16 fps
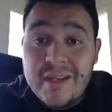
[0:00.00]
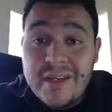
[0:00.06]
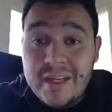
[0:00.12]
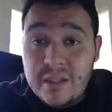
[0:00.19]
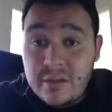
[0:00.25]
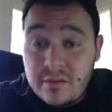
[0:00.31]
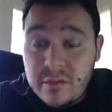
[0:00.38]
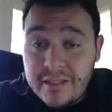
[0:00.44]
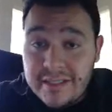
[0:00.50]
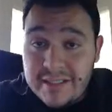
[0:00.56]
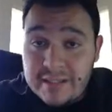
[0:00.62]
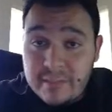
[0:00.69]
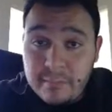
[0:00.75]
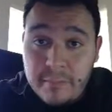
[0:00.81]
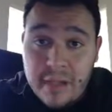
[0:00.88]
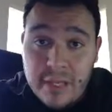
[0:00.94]
get to
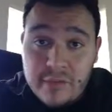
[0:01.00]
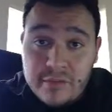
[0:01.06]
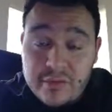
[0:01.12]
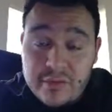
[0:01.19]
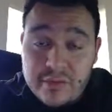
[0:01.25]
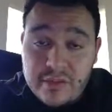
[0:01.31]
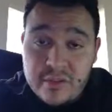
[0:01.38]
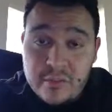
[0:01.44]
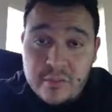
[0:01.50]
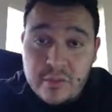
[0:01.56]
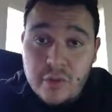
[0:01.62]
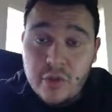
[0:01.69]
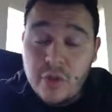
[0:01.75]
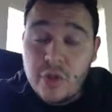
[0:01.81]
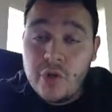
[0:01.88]
hit the Bowser symbol,